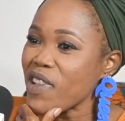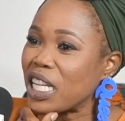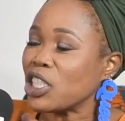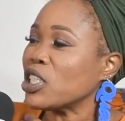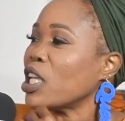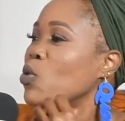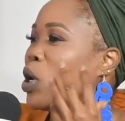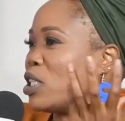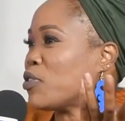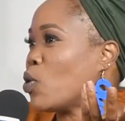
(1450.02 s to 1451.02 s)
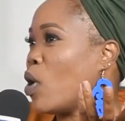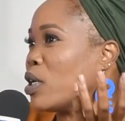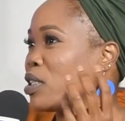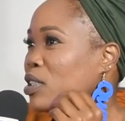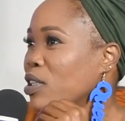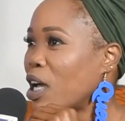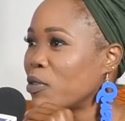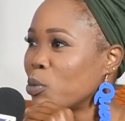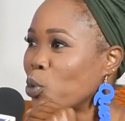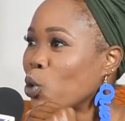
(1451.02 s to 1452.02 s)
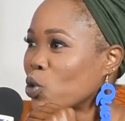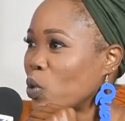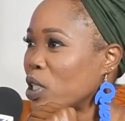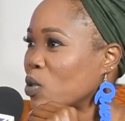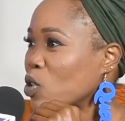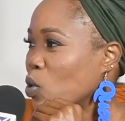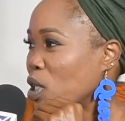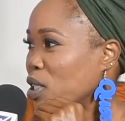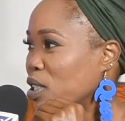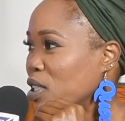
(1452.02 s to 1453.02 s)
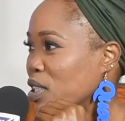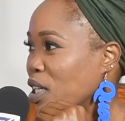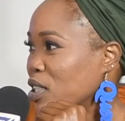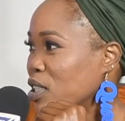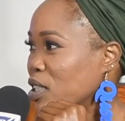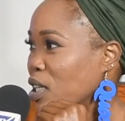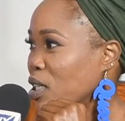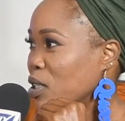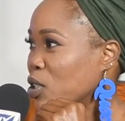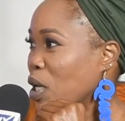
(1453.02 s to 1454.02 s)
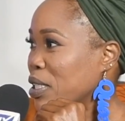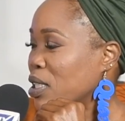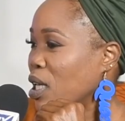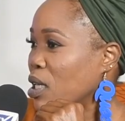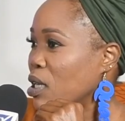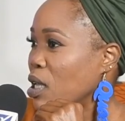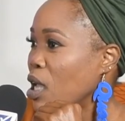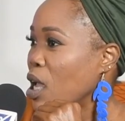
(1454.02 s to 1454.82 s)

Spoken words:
she said, what if she wanted to have it both ways, was one of the things that she said. So I said,